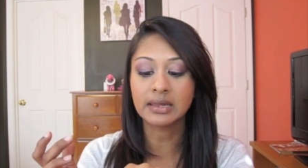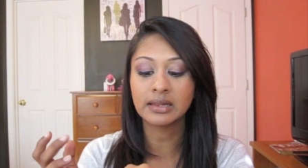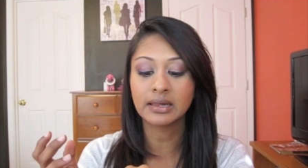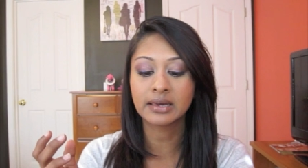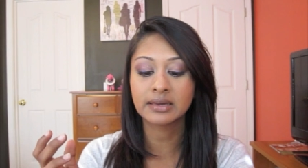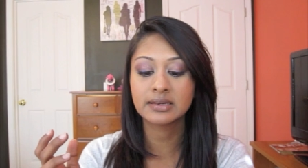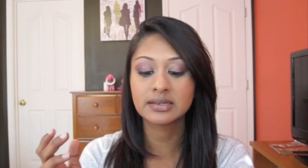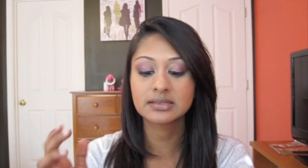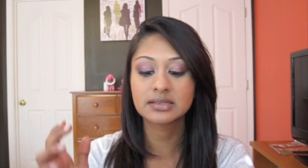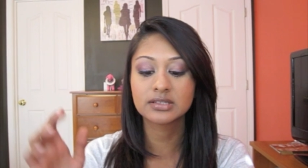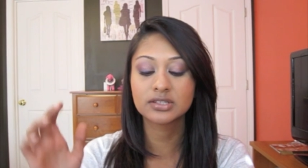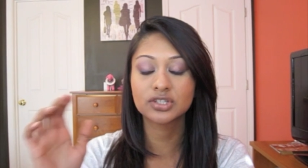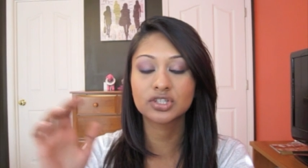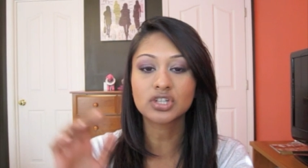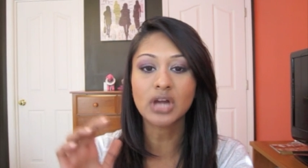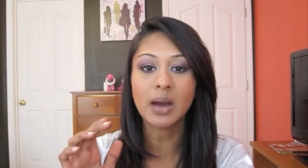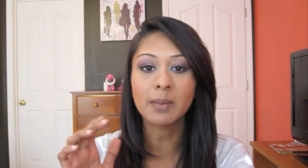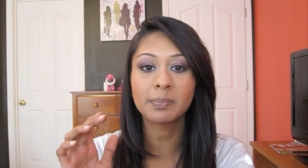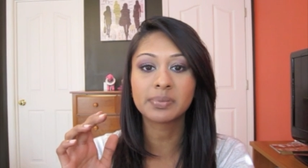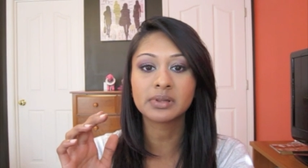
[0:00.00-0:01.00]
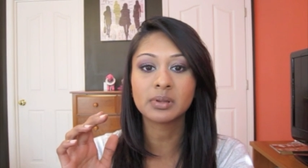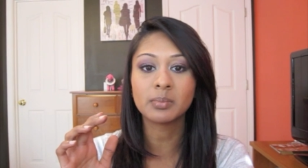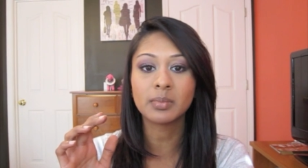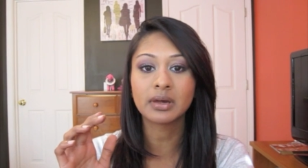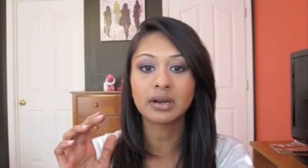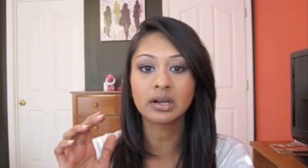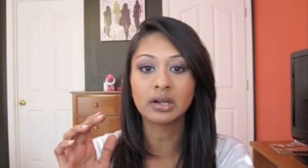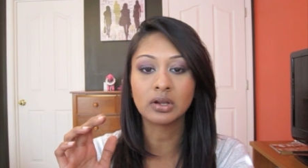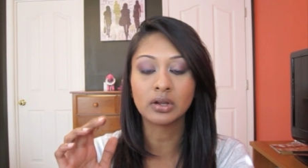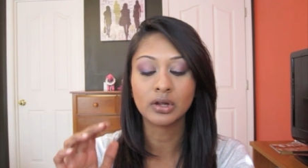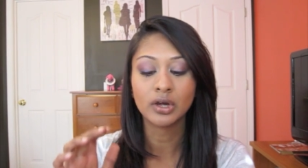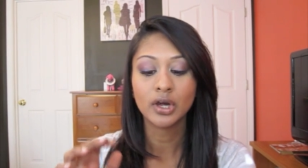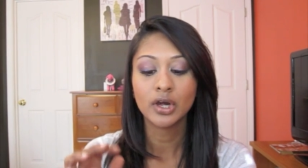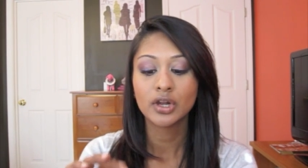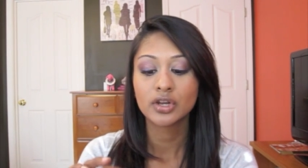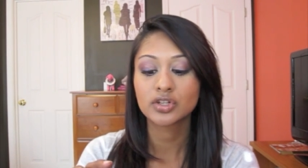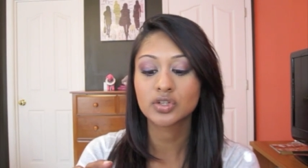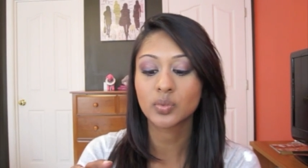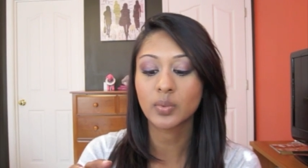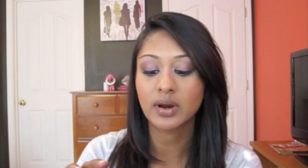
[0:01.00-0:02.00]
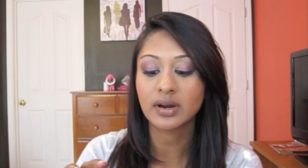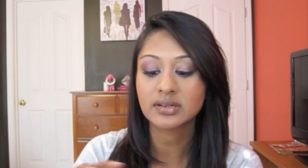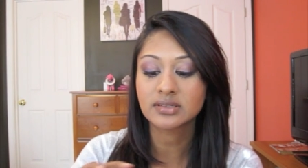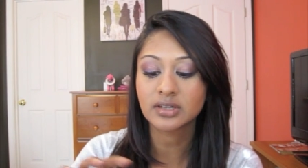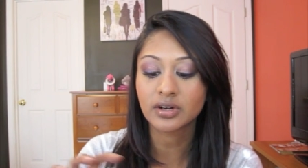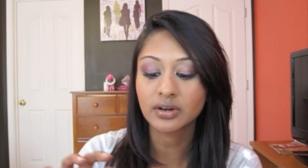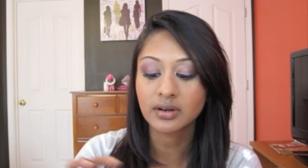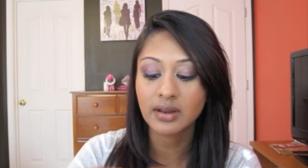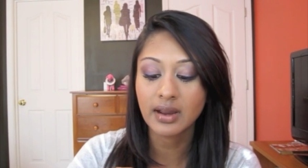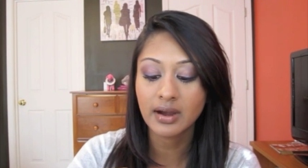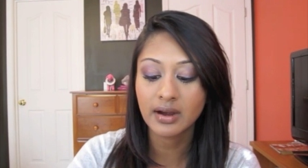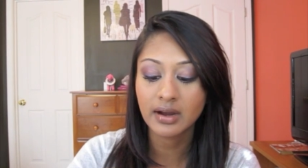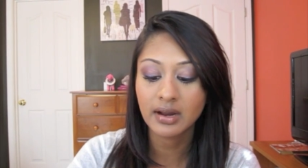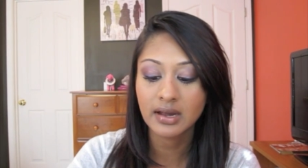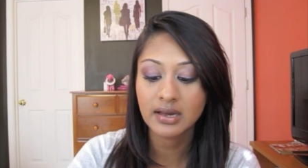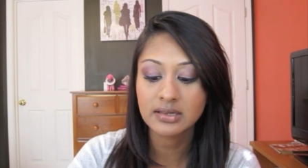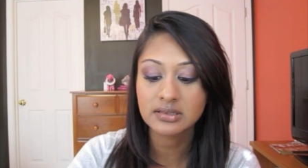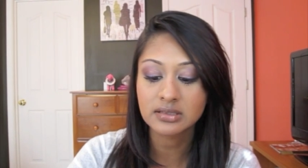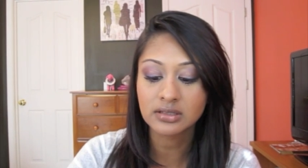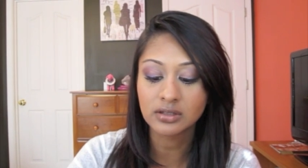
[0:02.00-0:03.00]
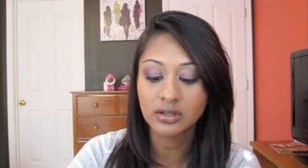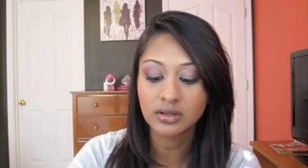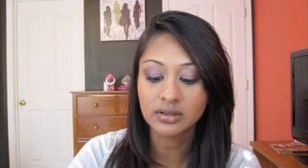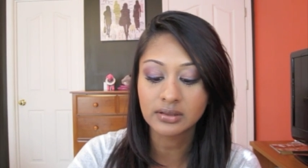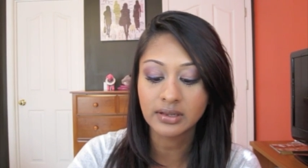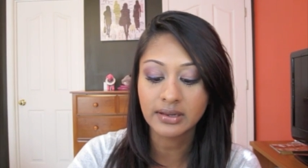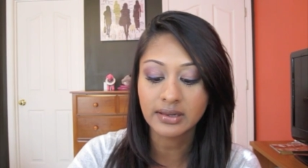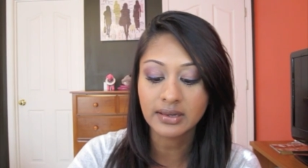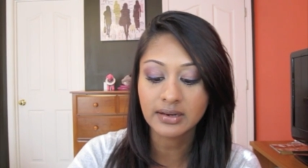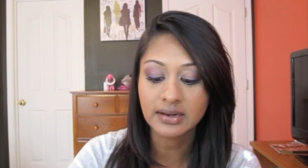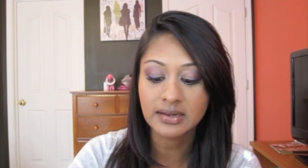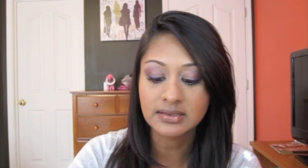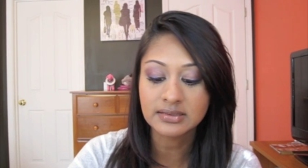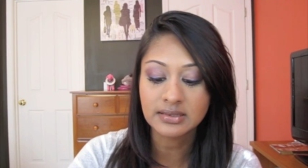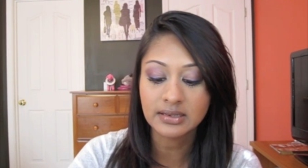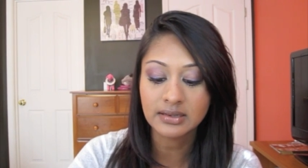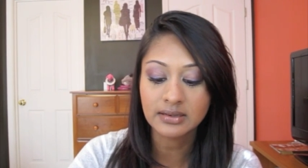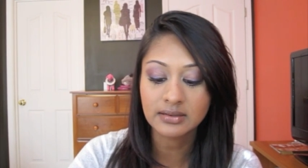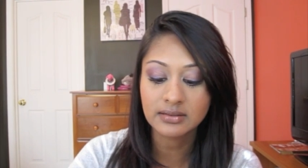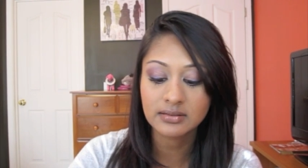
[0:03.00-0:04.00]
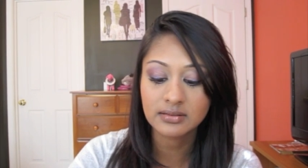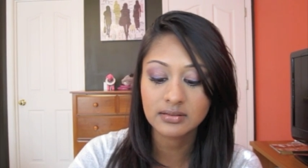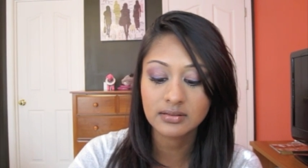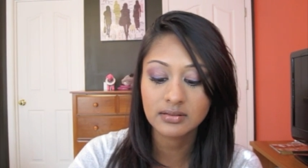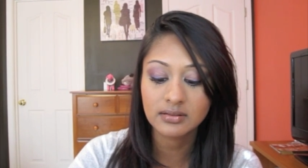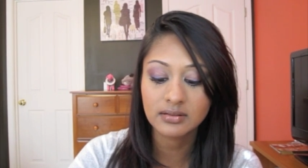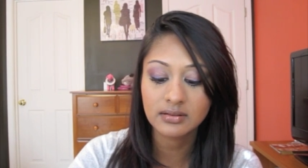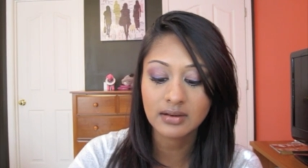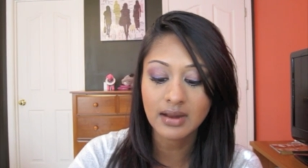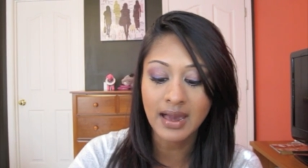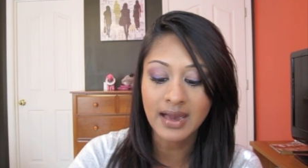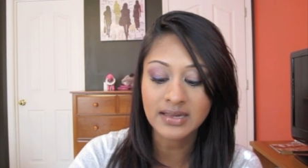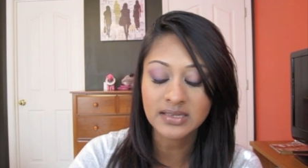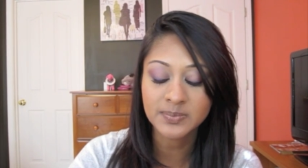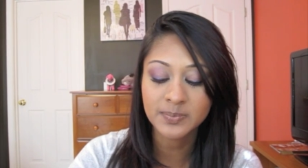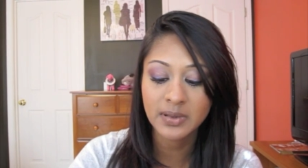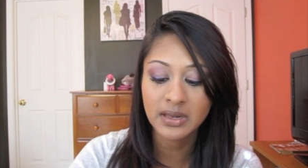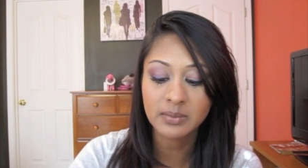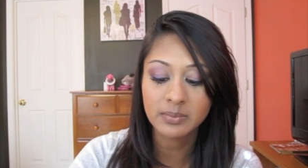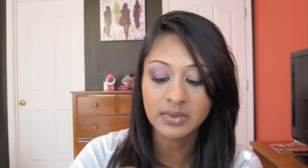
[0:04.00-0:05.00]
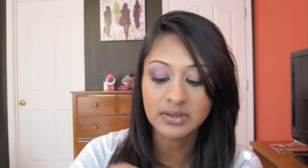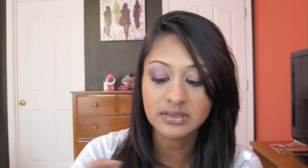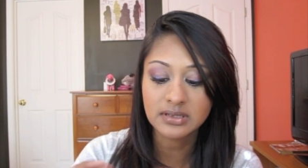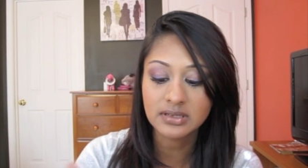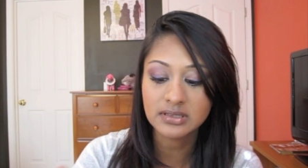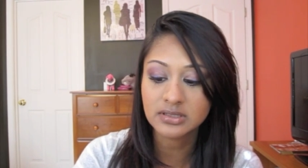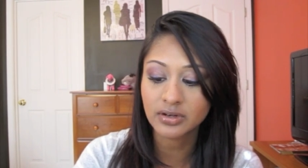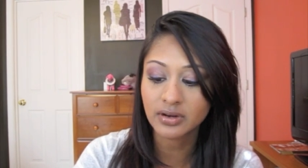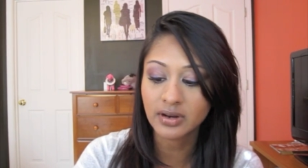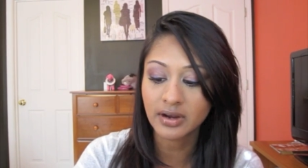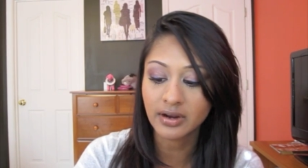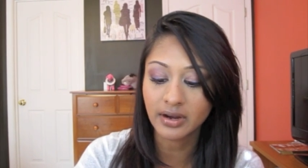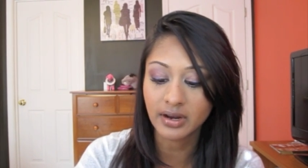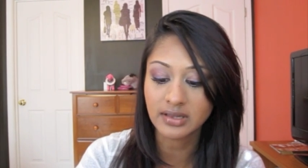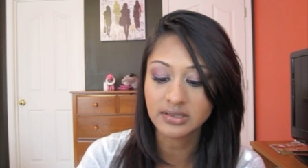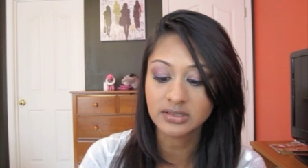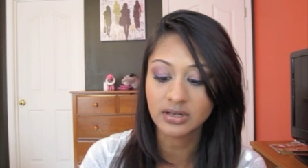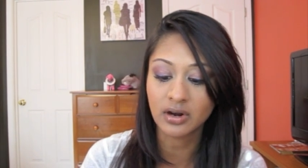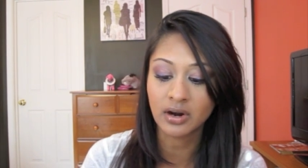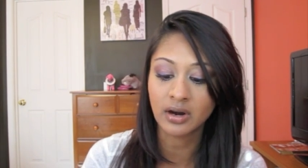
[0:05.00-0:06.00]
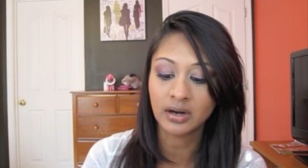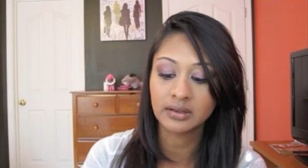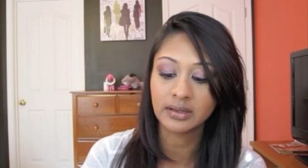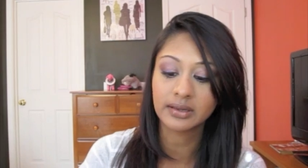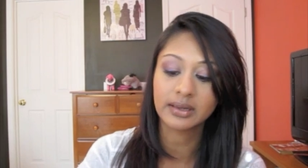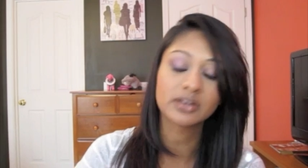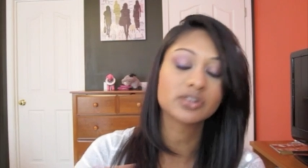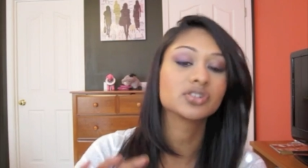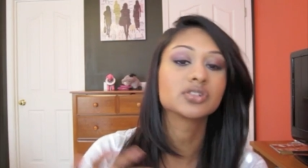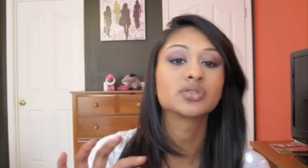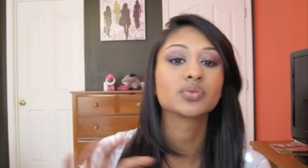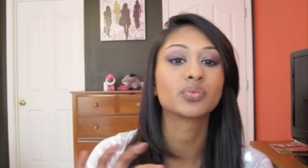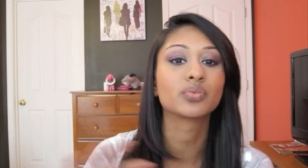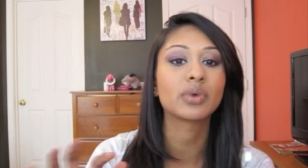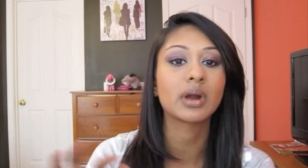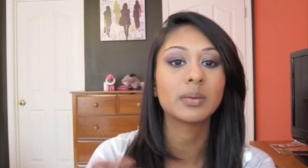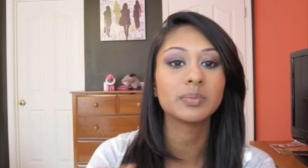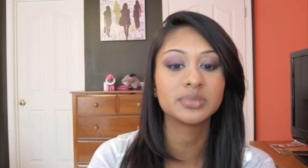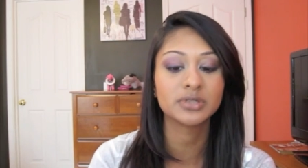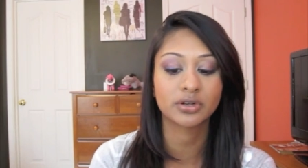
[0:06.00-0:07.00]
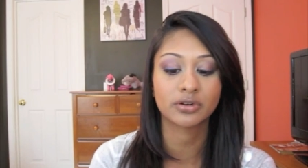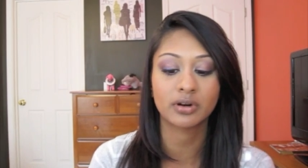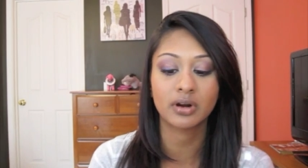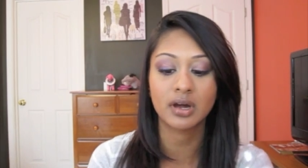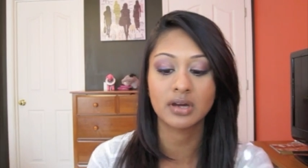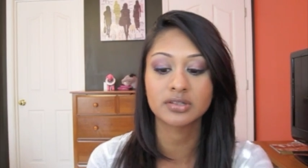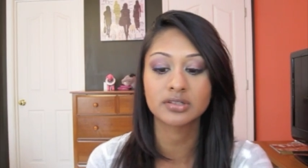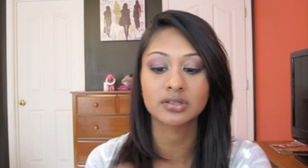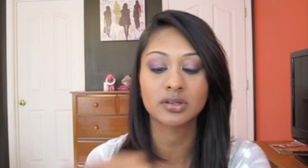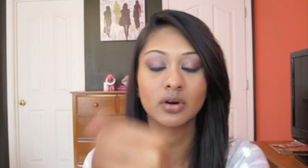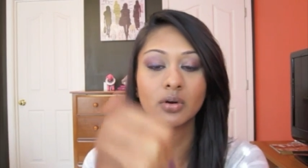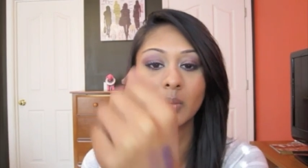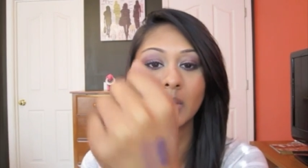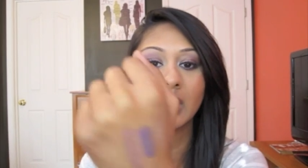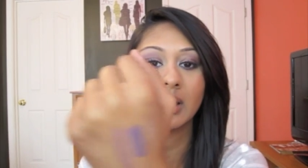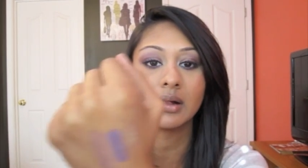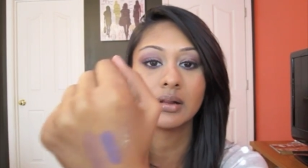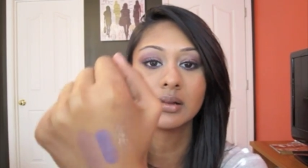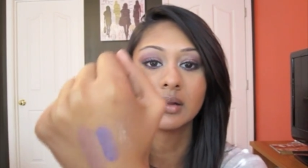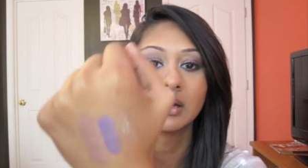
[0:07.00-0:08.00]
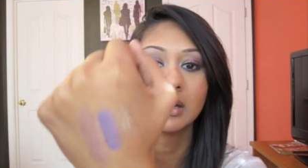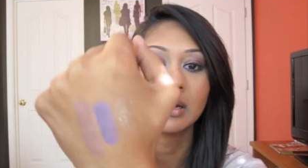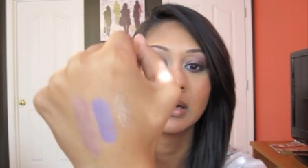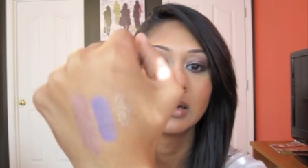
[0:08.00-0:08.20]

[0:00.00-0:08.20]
Like, it doesn't stop in the middle to where certain areas look like it isn't as pigmented certain areas are. Like, it just rubs across so well.